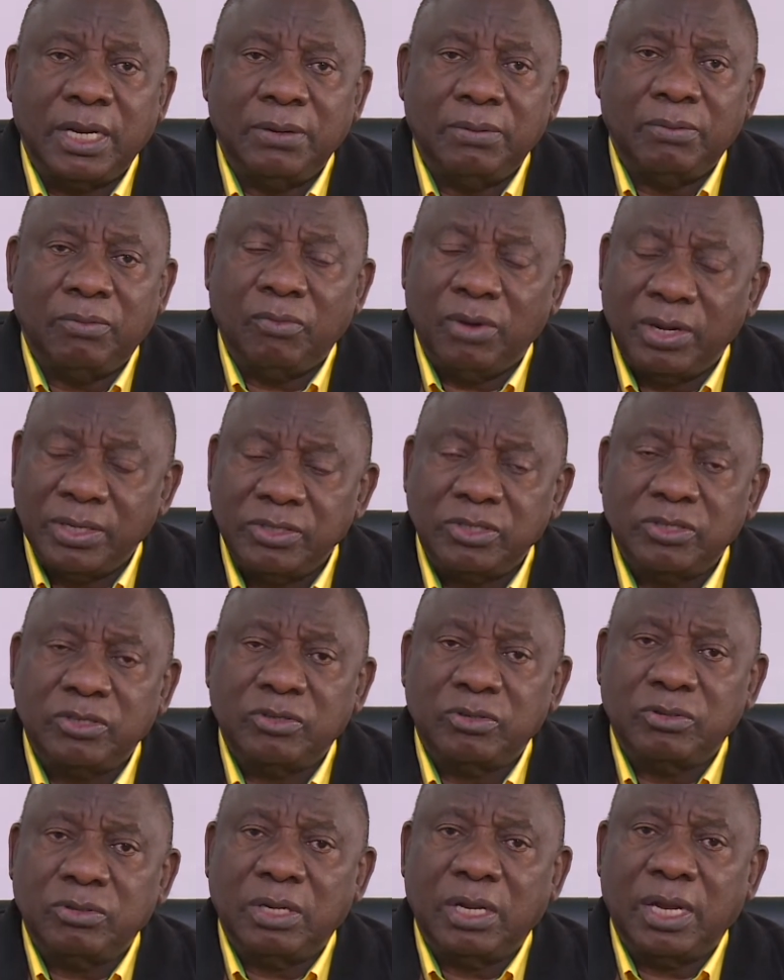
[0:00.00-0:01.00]

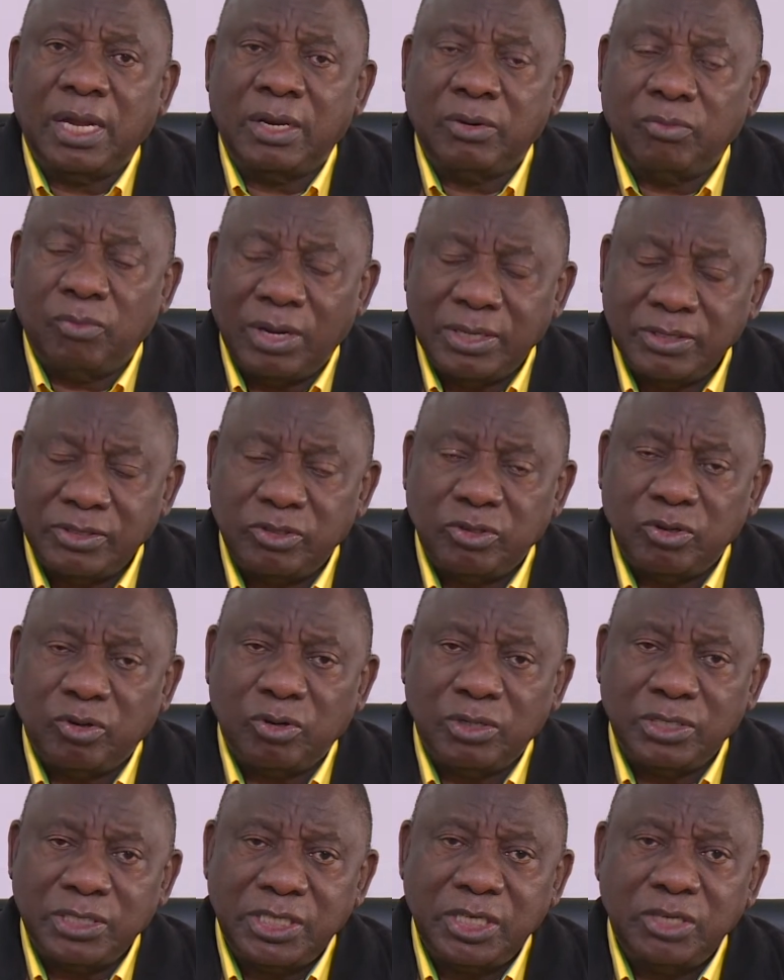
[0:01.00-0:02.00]
wants to
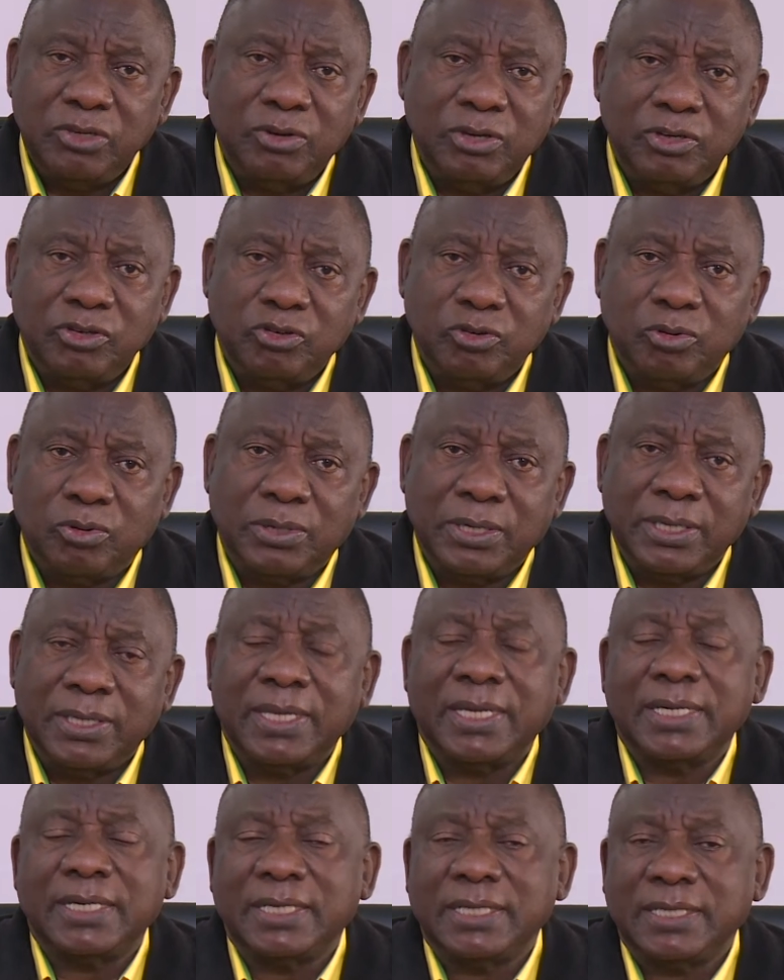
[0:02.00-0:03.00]
continue ensuring
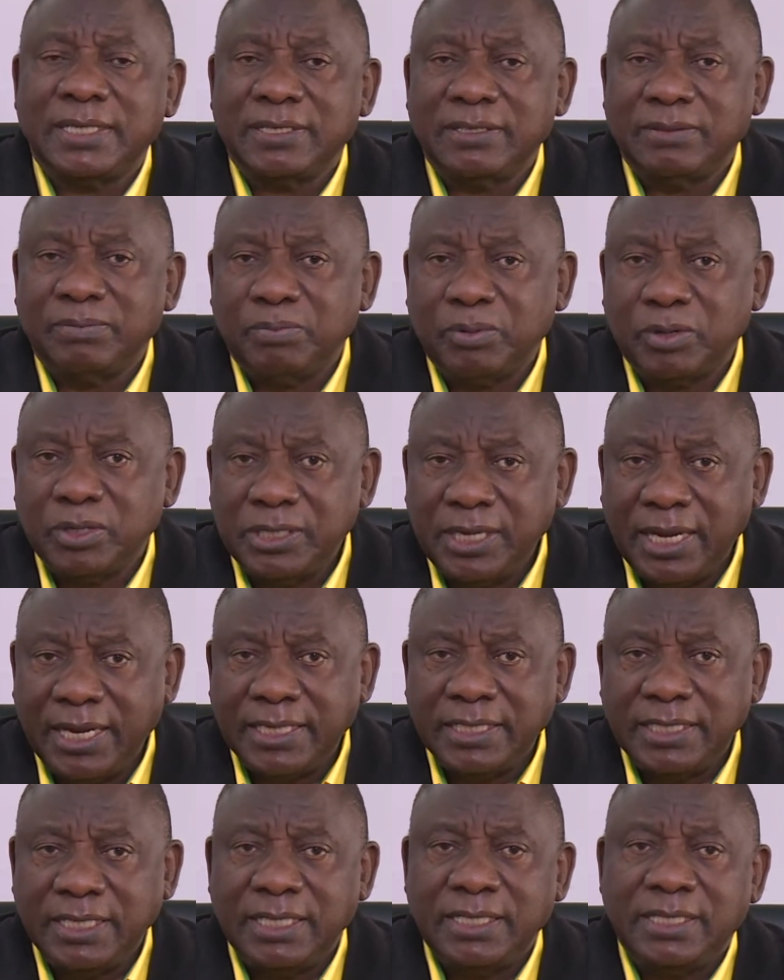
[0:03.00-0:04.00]
that it is
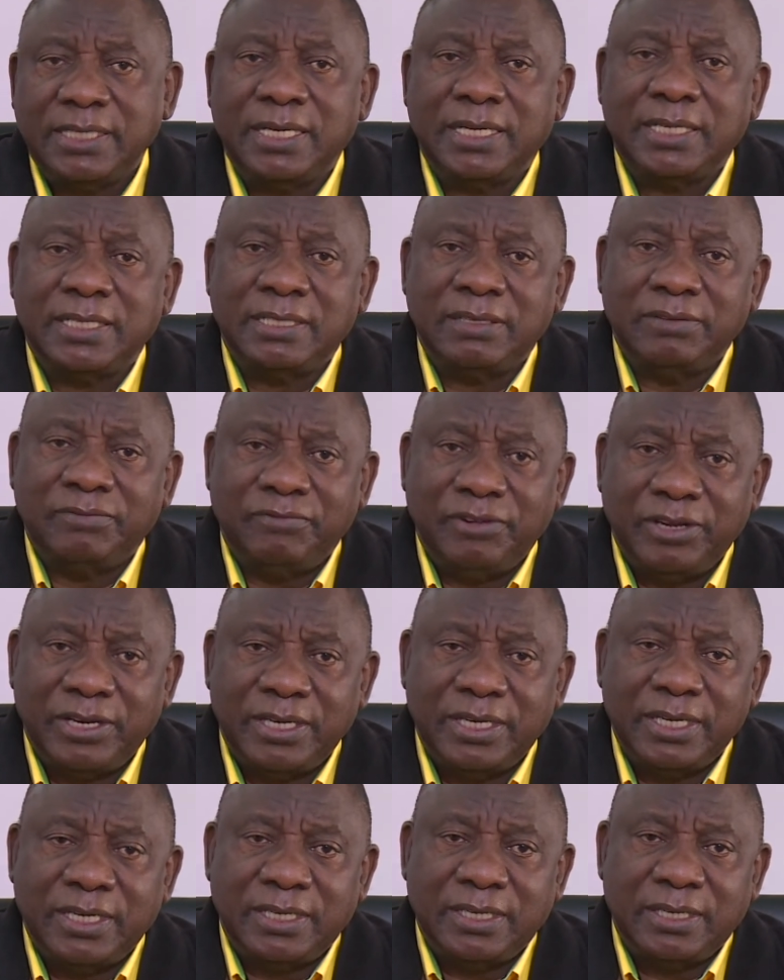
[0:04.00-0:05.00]
protected and
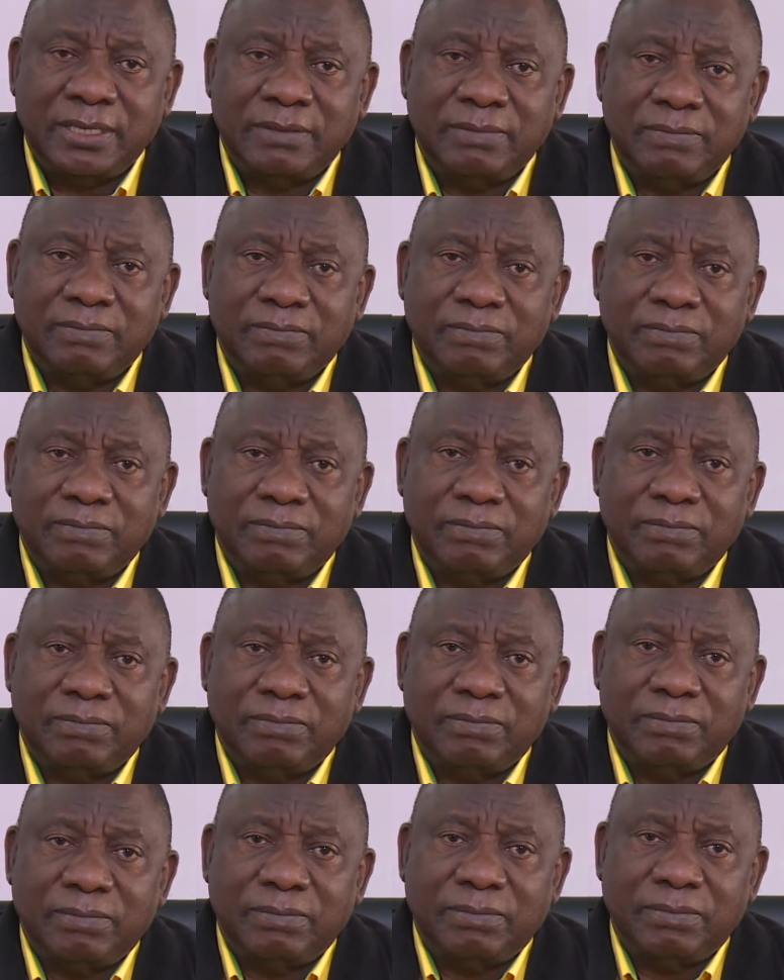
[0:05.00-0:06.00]
defended
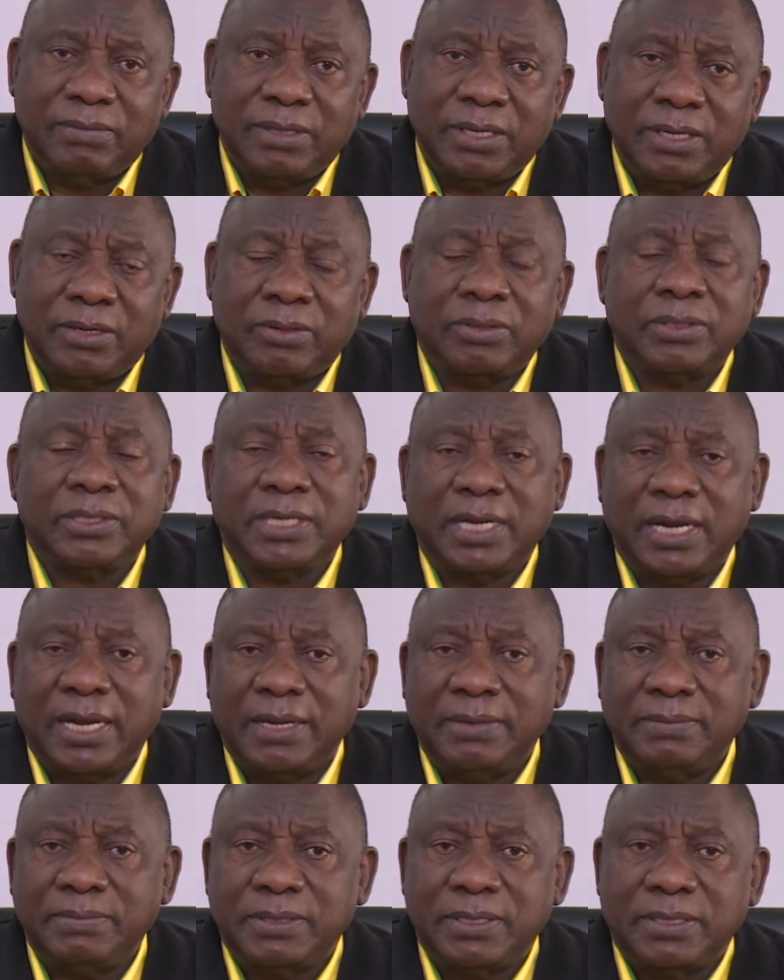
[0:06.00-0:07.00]
at all
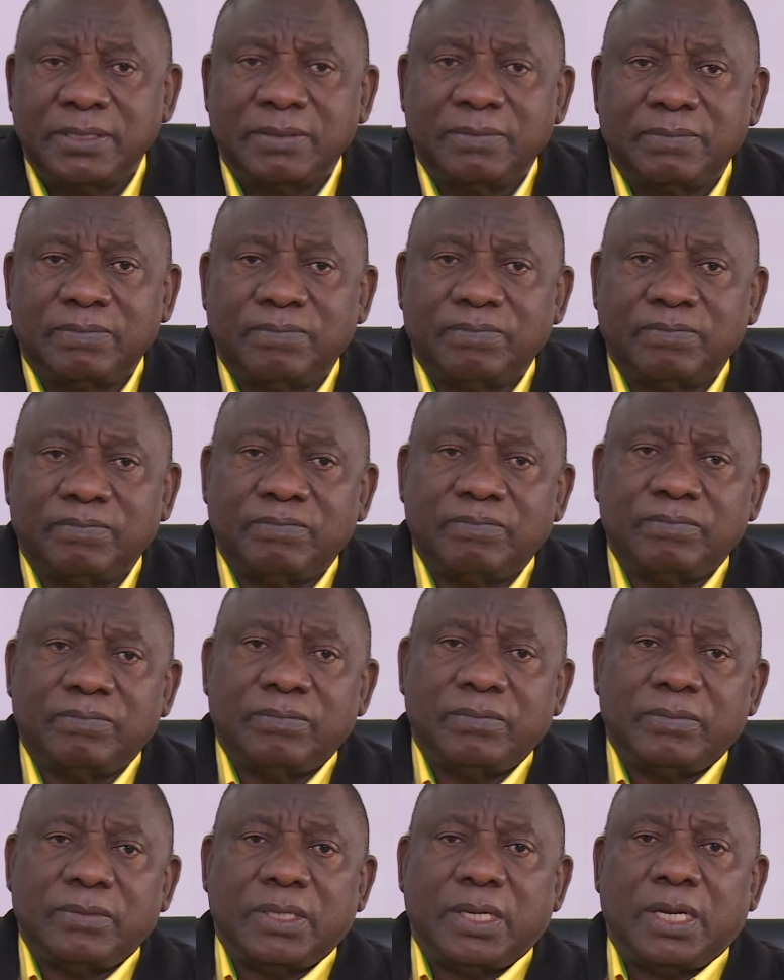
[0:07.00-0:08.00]
times.
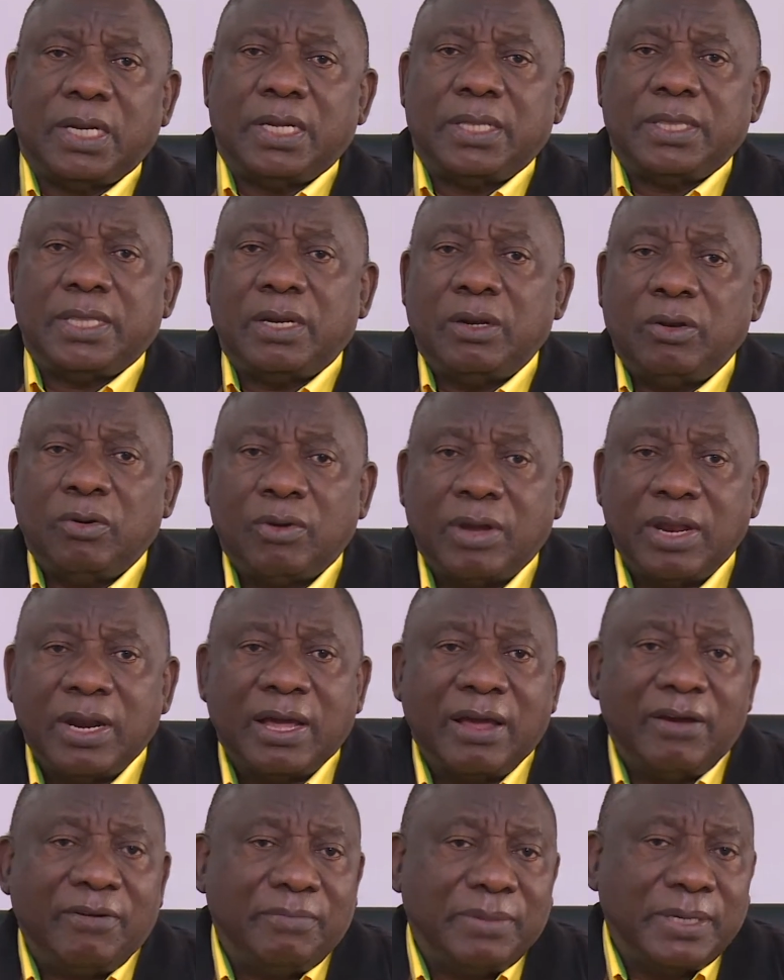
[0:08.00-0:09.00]
The local
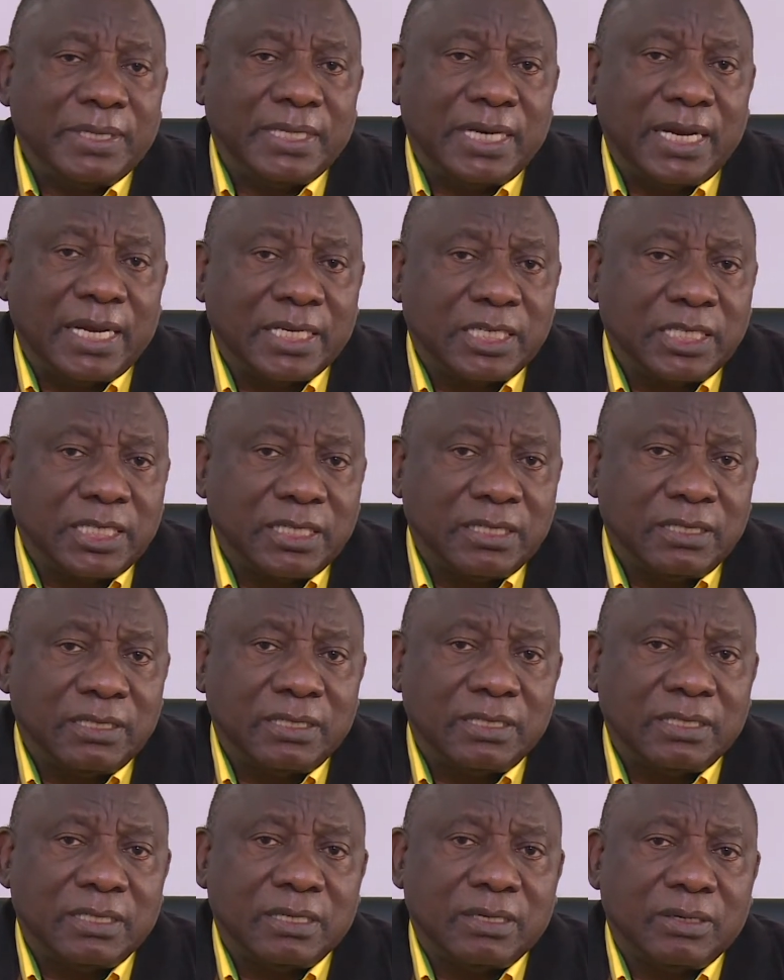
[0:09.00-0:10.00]
government
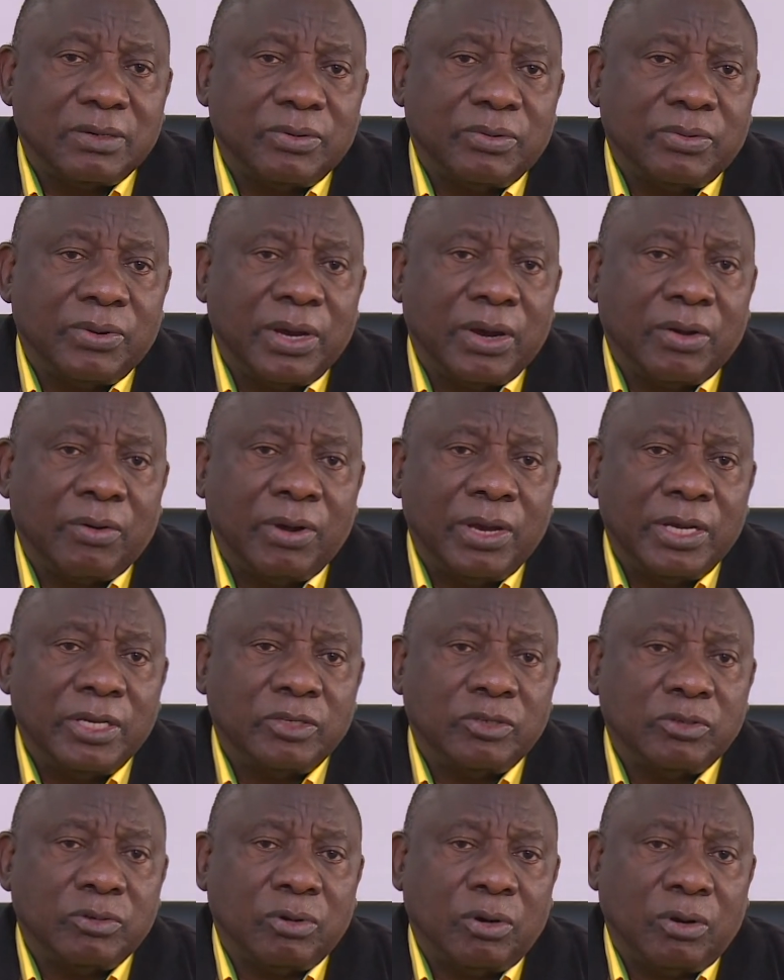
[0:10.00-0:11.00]
elections we are going
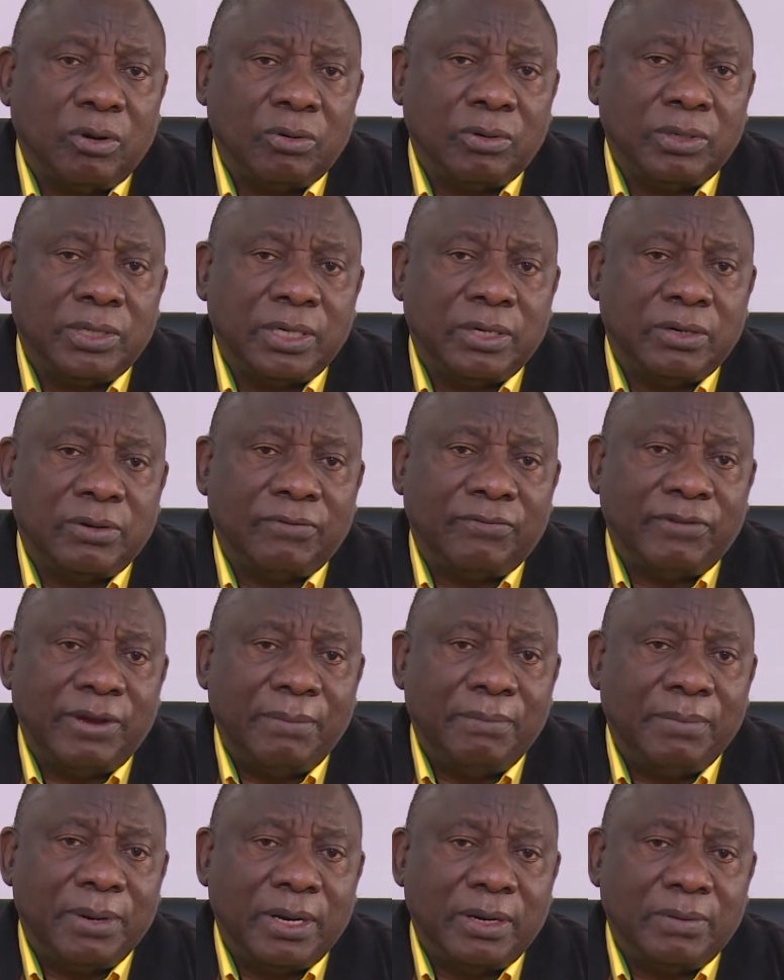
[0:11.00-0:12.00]
to hold in
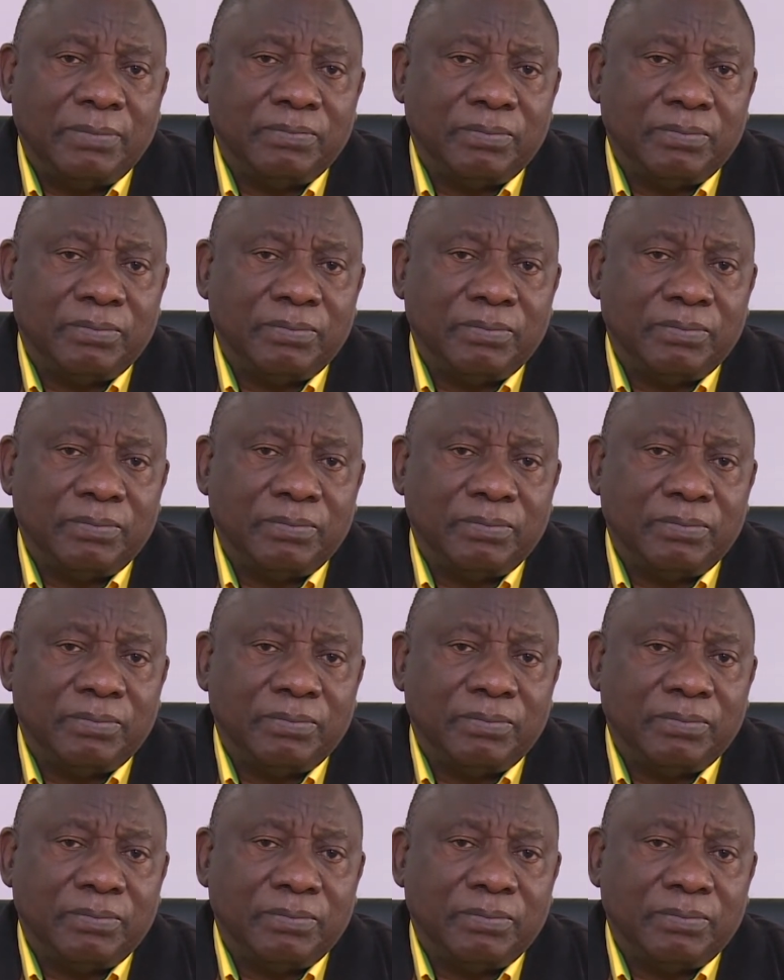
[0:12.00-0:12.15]
November